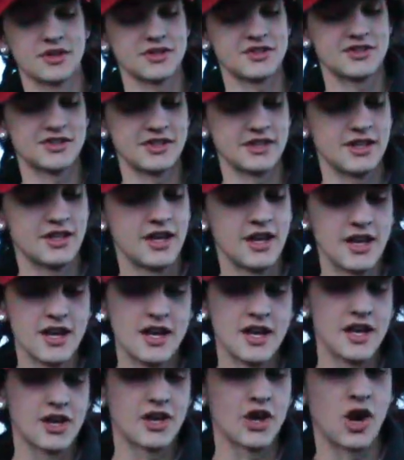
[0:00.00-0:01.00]
want to see
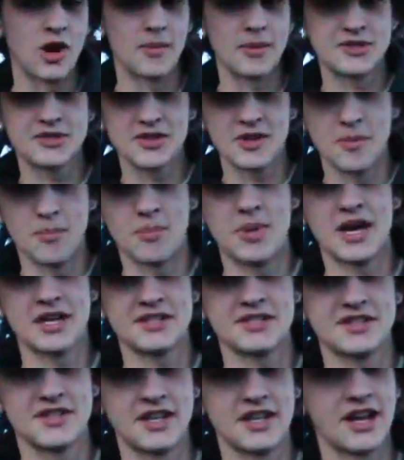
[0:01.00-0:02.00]
comments are the
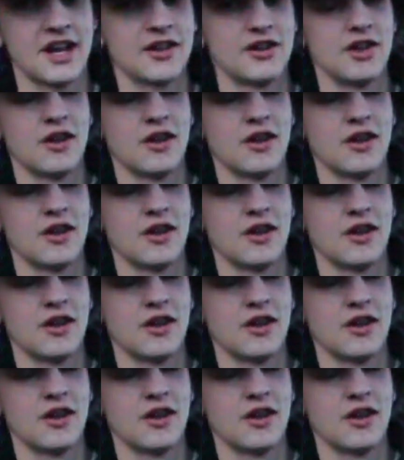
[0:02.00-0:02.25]
best thing I